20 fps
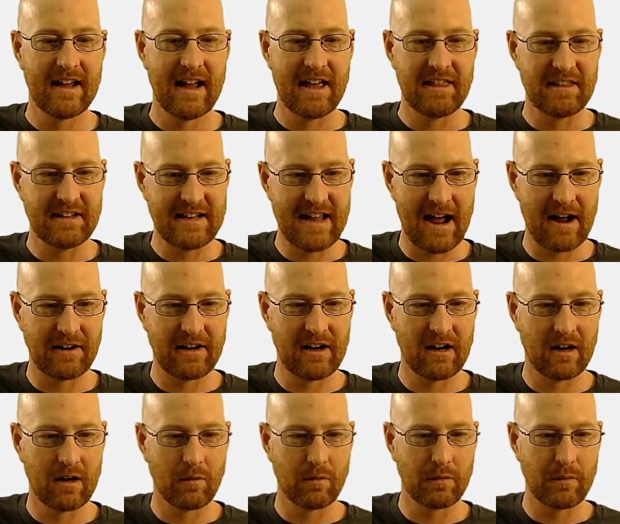And then down
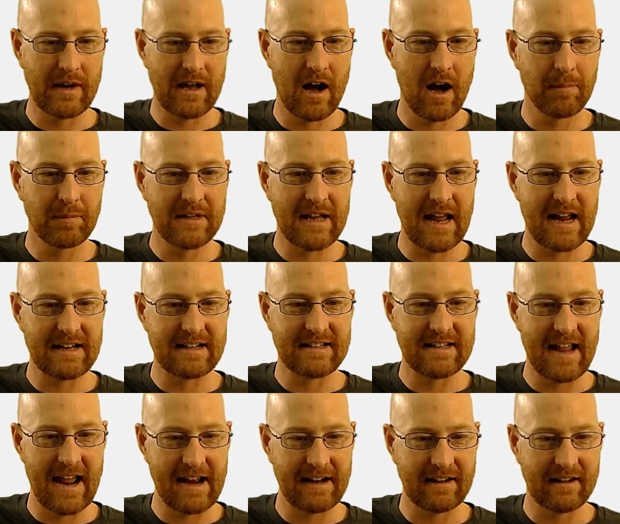here, when we update
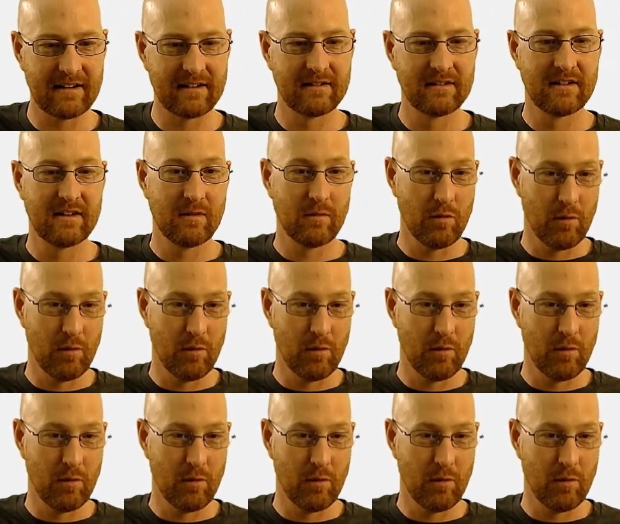data,